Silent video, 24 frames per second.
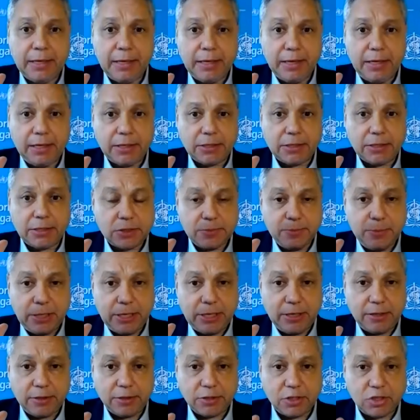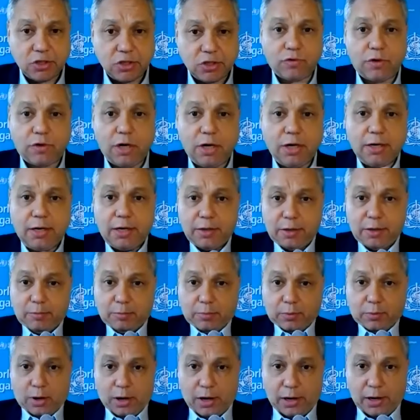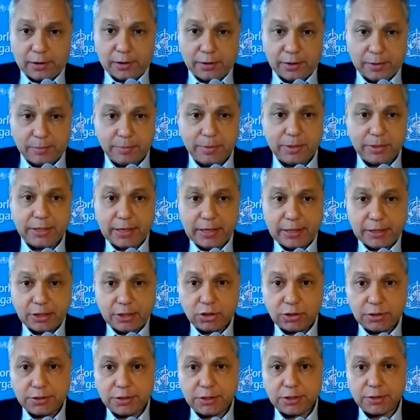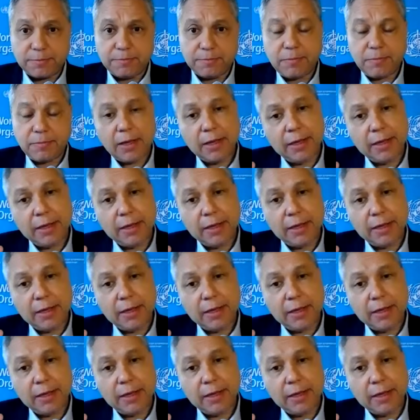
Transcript: It's been strong on the broader implications.